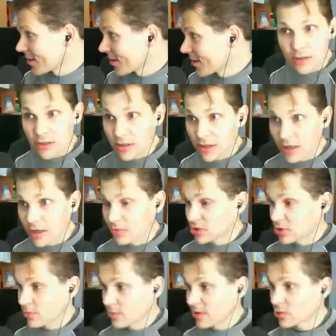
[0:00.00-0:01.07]
Yeah, we
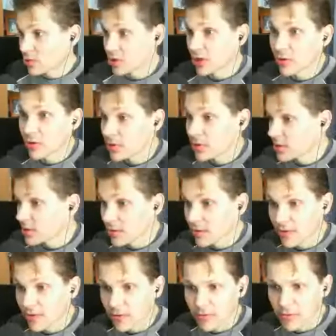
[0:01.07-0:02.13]
should be good to go.
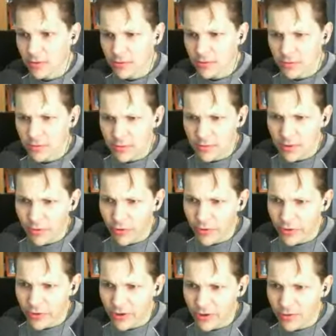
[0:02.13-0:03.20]
So as long
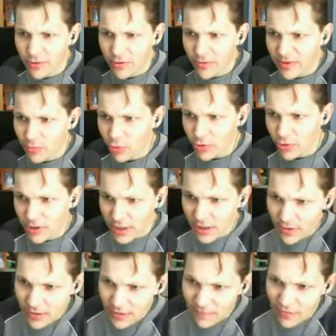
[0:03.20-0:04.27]
as I don't stop the
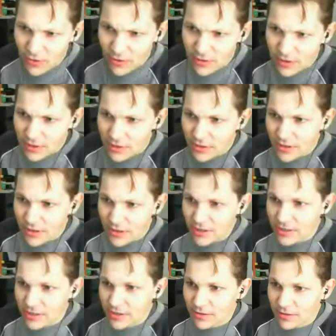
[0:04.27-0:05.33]
broadcast inadvertently like I
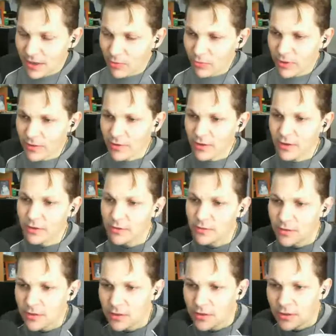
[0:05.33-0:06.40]
did a couple of weeks ago,
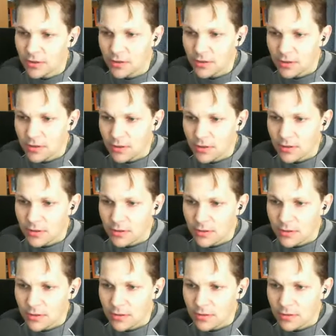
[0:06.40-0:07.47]

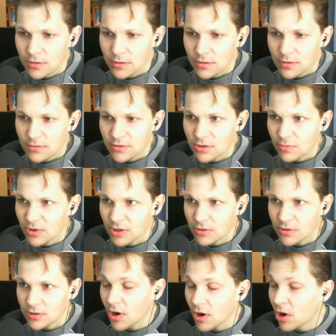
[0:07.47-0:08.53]
we should be
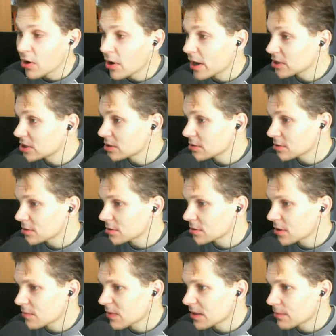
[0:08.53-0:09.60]
good. All right, Chill.
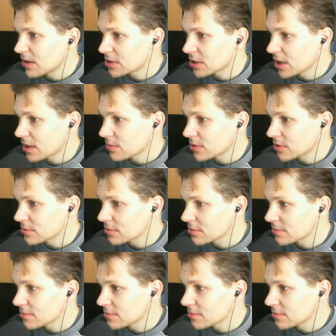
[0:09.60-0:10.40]
Let's make the magic happen.